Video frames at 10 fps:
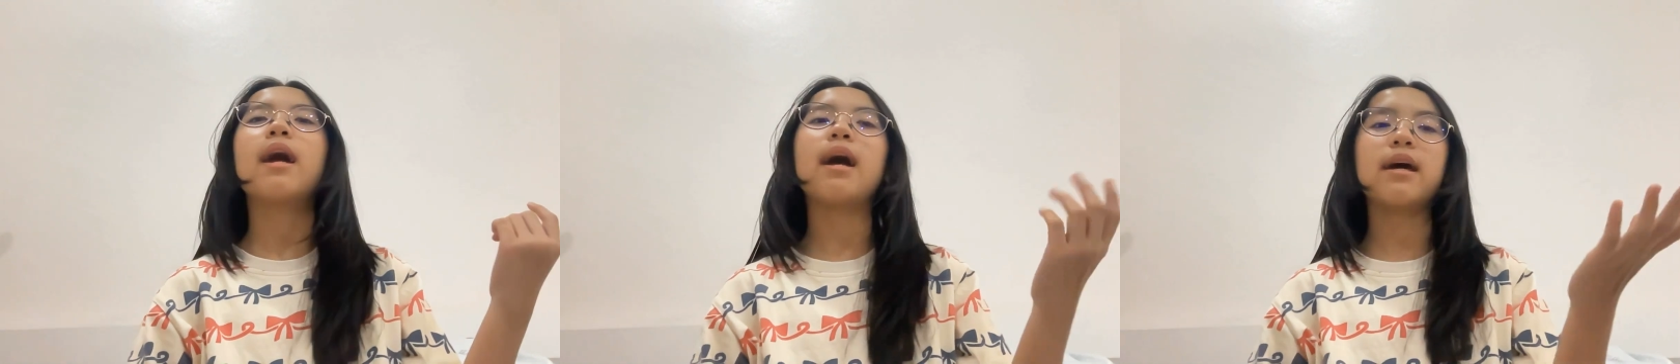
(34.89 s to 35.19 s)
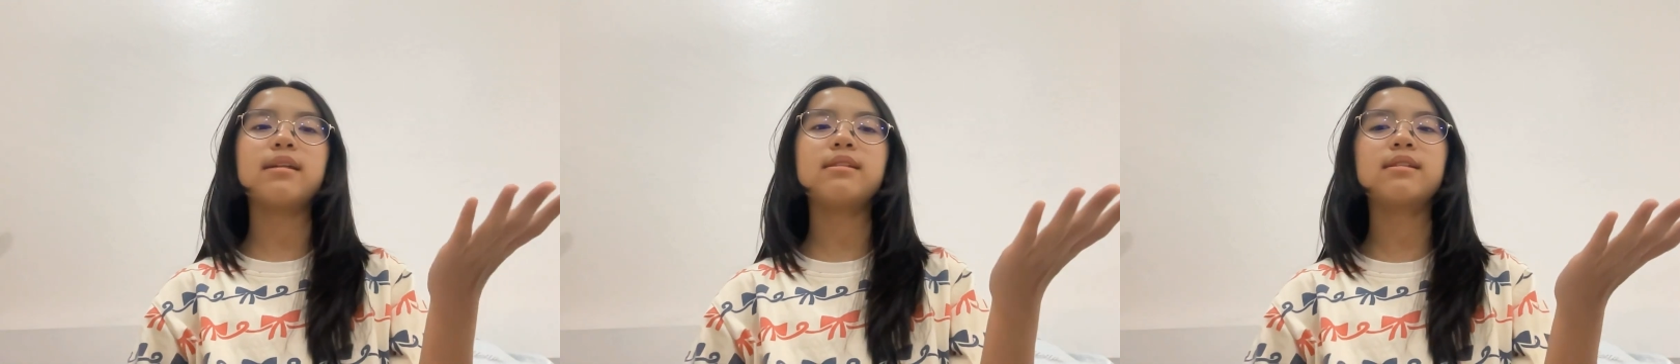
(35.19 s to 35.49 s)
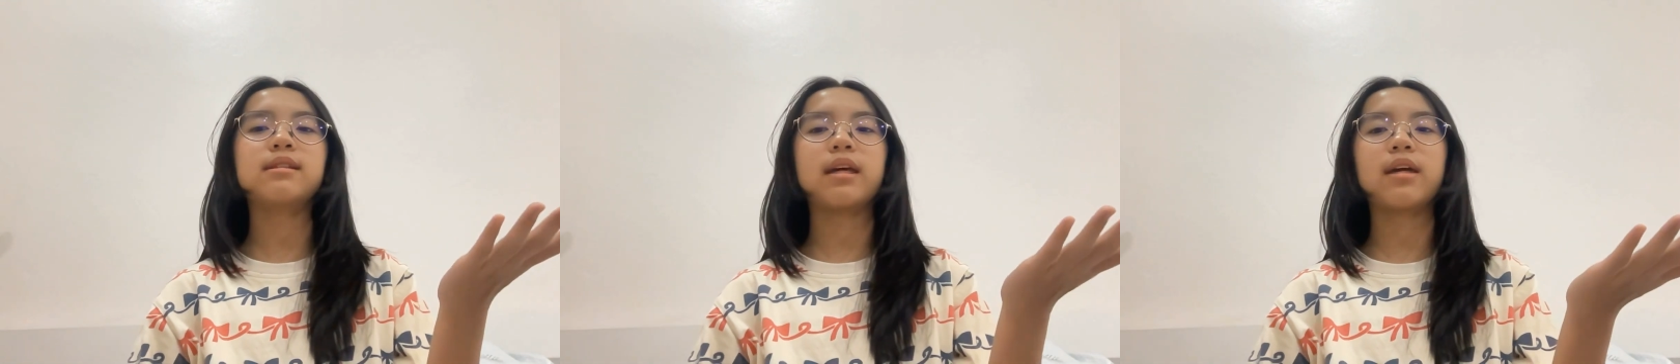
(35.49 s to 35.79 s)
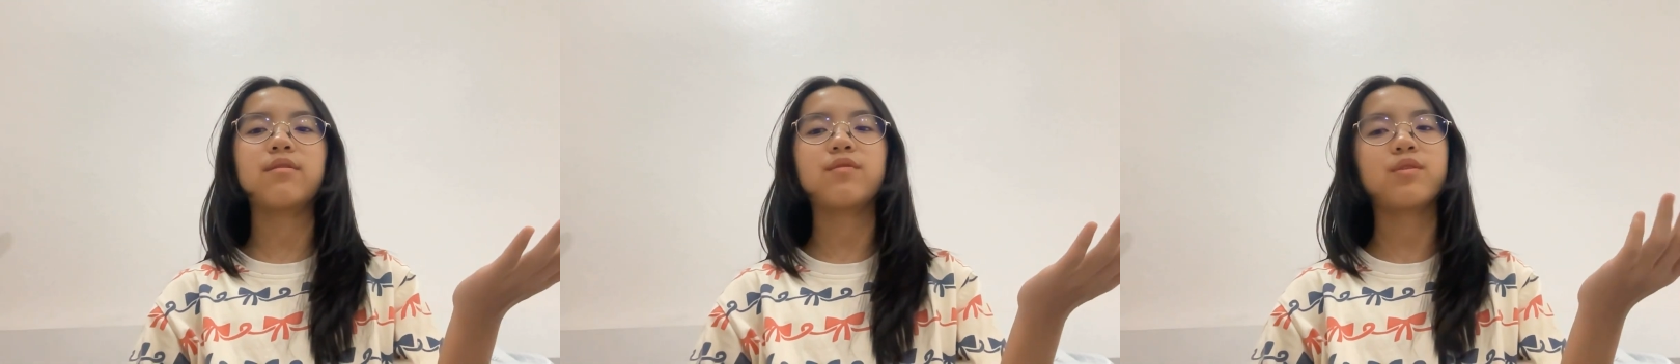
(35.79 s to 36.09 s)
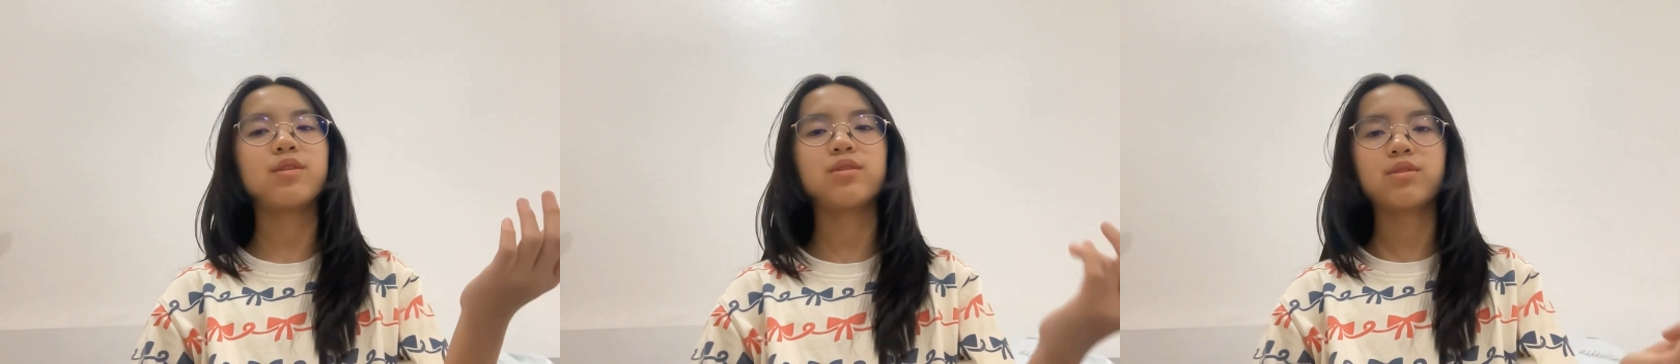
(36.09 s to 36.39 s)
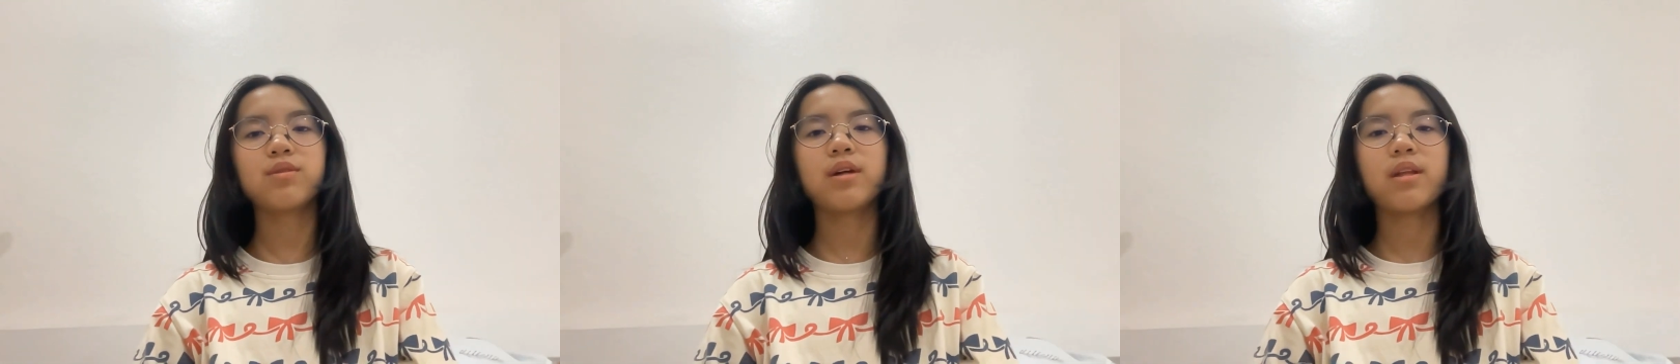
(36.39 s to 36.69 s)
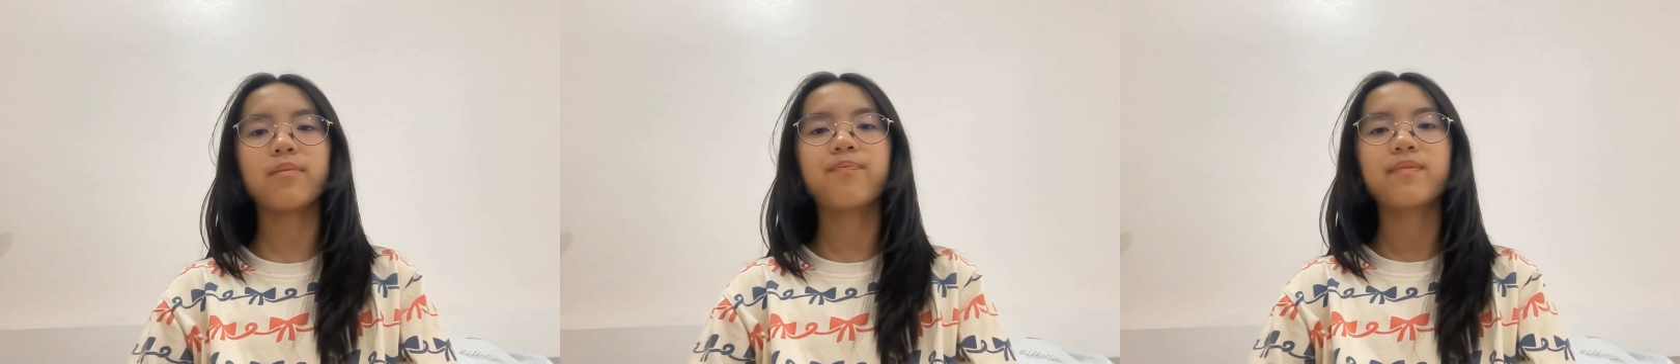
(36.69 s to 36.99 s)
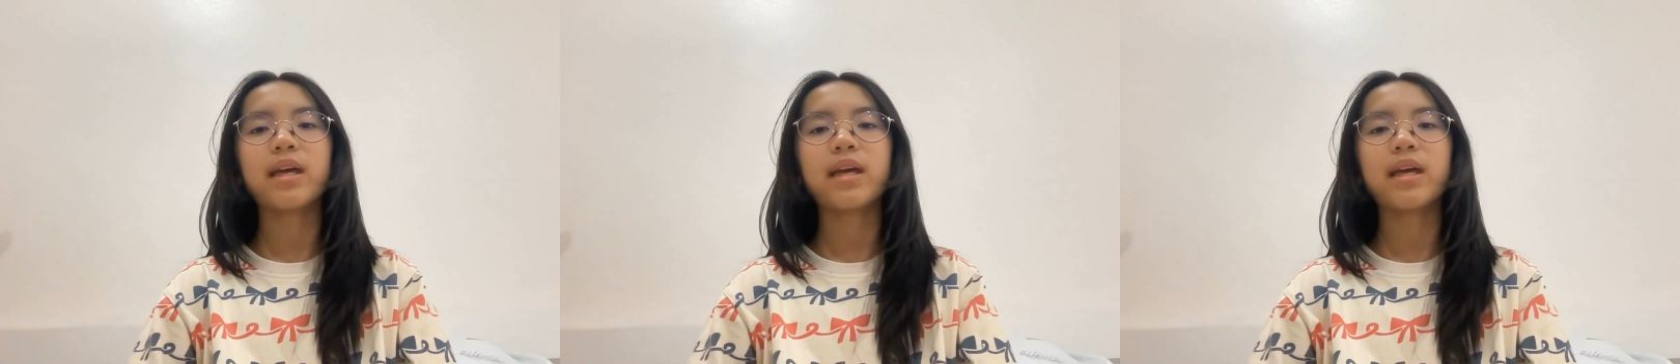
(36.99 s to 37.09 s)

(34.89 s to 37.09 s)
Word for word: S stand for student.